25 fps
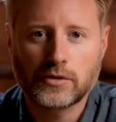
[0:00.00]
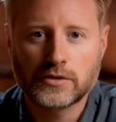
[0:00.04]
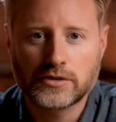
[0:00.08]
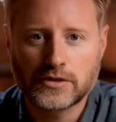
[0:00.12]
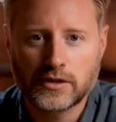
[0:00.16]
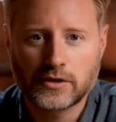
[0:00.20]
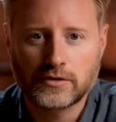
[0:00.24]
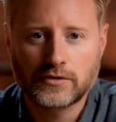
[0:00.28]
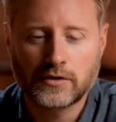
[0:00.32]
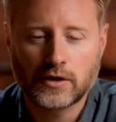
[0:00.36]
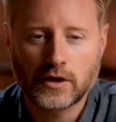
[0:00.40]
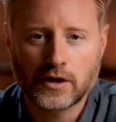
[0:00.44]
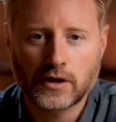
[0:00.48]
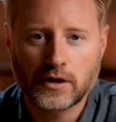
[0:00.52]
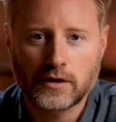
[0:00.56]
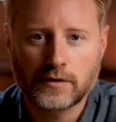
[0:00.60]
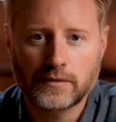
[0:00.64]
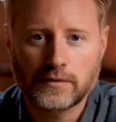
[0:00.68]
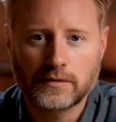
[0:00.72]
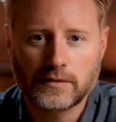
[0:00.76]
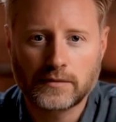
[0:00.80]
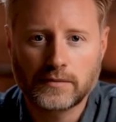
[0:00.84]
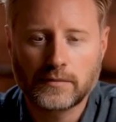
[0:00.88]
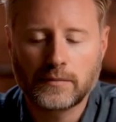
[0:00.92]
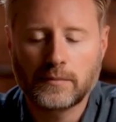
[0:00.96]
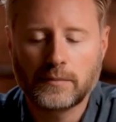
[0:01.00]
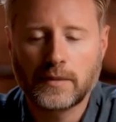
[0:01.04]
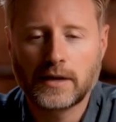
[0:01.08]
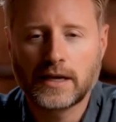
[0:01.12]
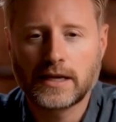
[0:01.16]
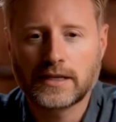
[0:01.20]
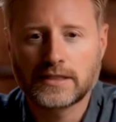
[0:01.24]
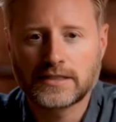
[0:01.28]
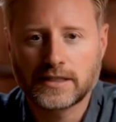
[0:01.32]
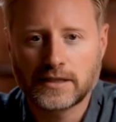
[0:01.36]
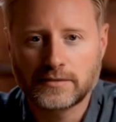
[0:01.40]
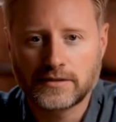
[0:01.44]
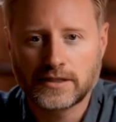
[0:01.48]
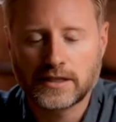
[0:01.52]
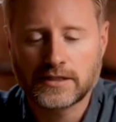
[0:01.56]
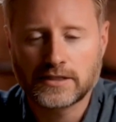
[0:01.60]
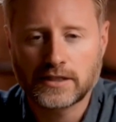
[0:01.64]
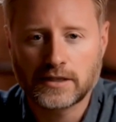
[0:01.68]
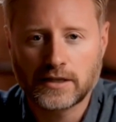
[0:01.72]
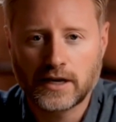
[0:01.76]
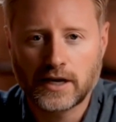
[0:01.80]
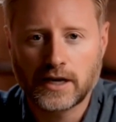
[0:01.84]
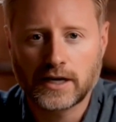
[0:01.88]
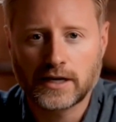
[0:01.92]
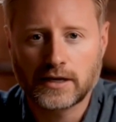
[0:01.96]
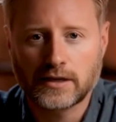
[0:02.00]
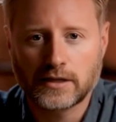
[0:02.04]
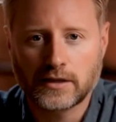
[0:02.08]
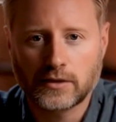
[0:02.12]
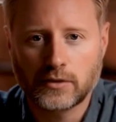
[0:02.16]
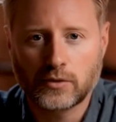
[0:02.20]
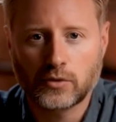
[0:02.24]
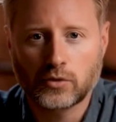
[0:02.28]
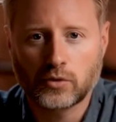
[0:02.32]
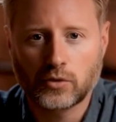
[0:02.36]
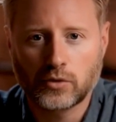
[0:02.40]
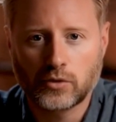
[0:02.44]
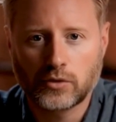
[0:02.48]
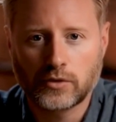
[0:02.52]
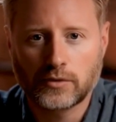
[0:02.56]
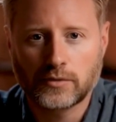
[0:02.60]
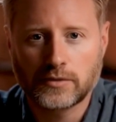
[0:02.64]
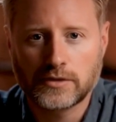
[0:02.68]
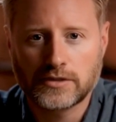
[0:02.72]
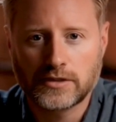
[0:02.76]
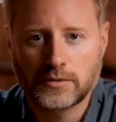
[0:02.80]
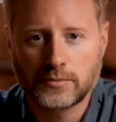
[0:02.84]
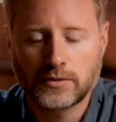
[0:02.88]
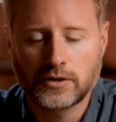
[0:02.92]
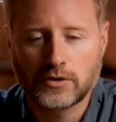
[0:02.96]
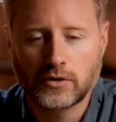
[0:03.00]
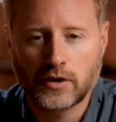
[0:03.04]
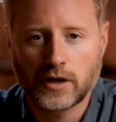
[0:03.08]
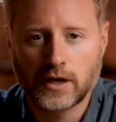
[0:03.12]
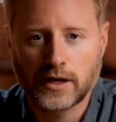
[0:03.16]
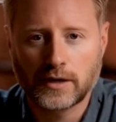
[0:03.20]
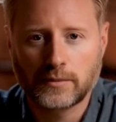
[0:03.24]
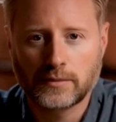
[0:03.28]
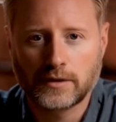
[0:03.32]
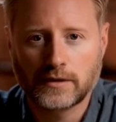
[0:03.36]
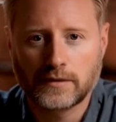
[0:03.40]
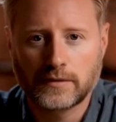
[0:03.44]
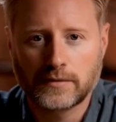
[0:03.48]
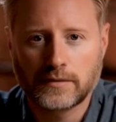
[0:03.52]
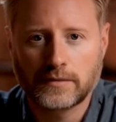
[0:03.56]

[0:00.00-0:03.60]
so far, please give this a like or subscribe.